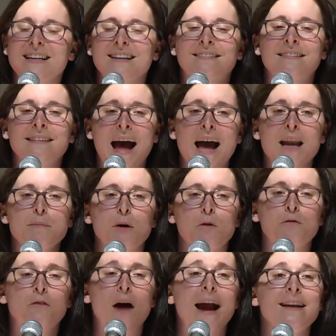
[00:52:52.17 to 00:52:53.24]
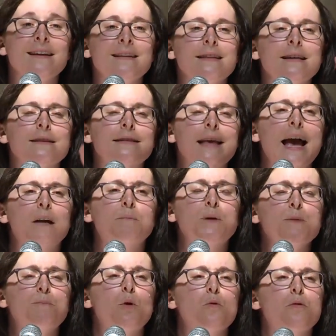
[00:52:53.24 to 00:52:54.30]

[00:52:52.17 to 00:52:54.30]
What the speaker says: It's not about finding the exact people who